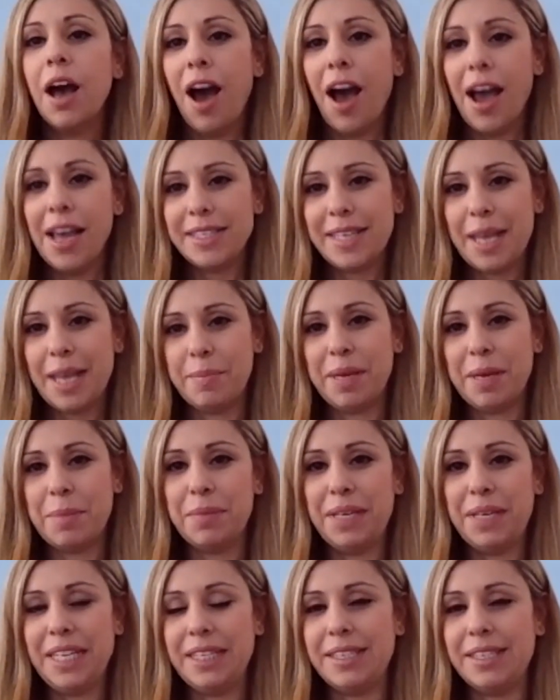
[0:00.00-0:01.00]
Hi, Tammy and
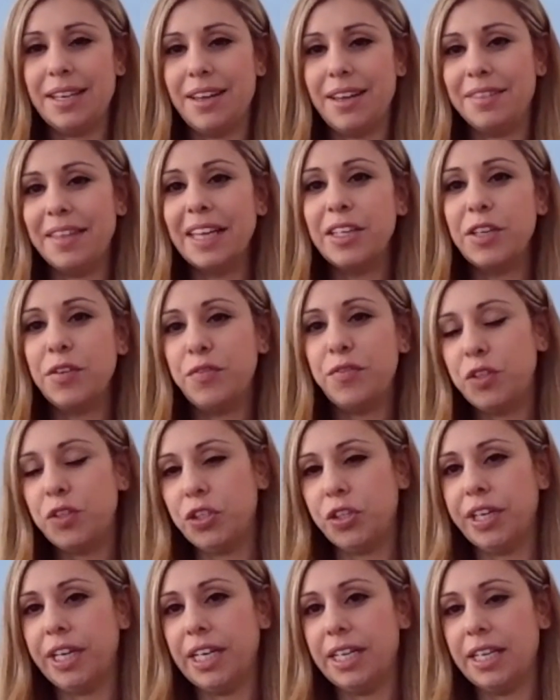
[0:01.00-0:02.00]
Peter. Thank you for
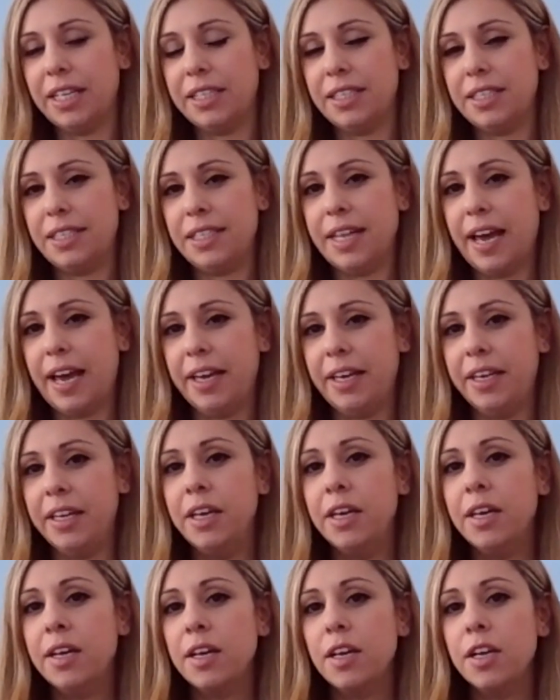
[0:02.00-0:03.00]
joining us today.
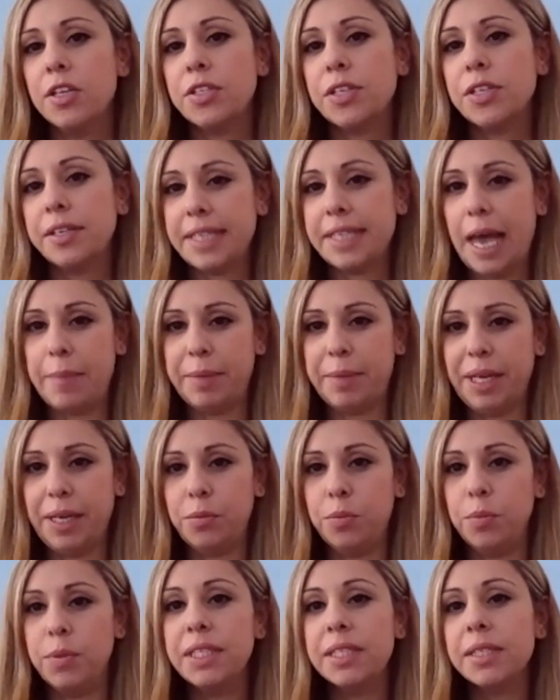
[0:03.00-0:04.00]
So, Tammy,
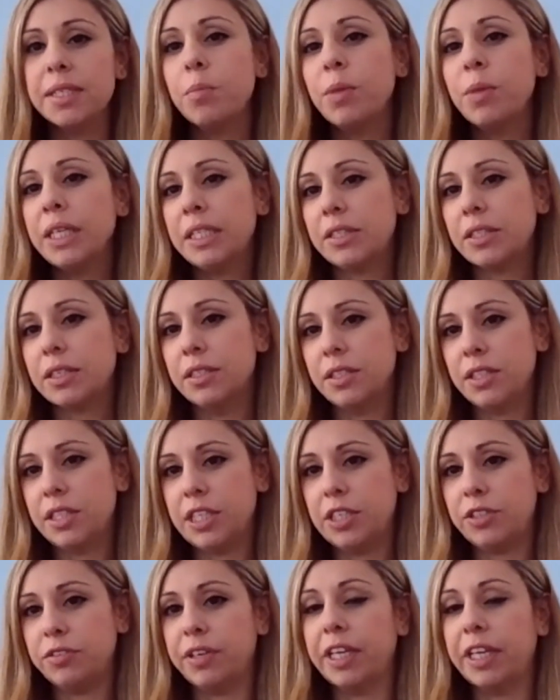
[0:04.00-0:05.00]
when someone is
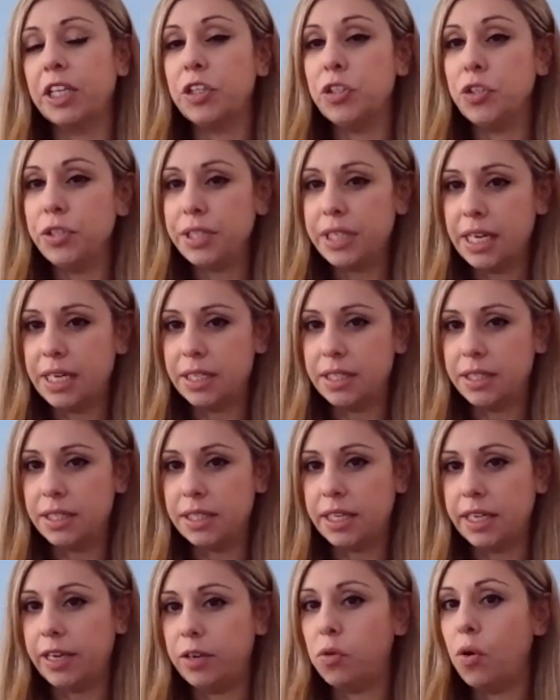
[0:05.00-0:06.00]
considering a new
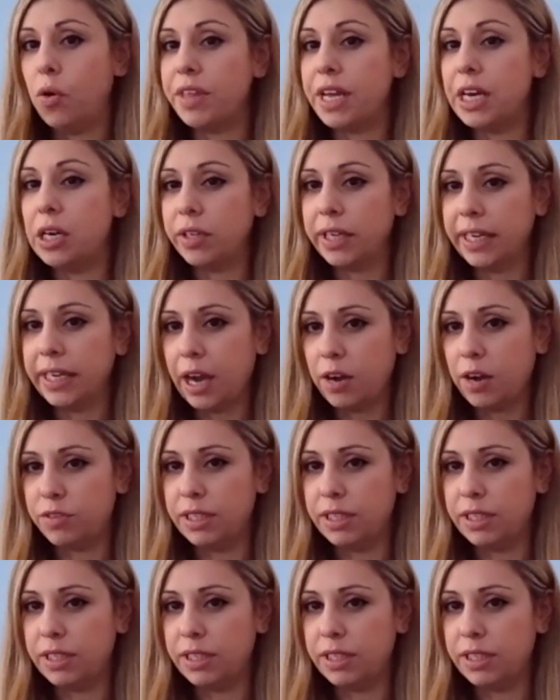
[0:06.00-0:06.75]
tenancy or they're looking at